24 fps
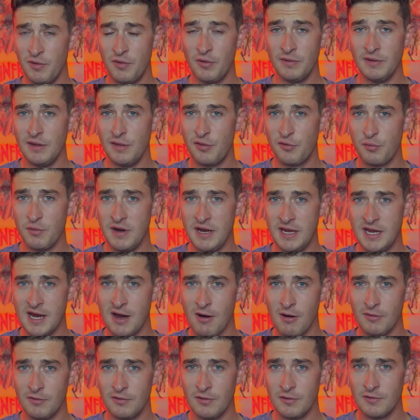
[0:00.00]
with only three
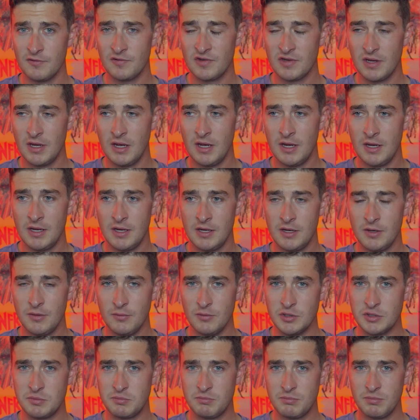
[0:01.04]
characters
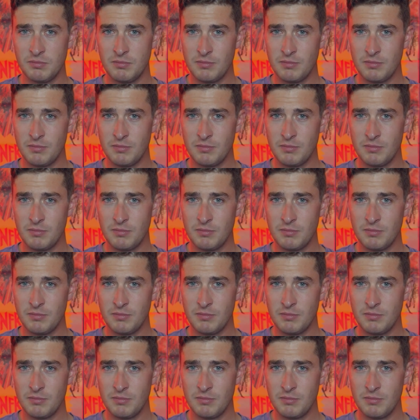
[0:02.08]
was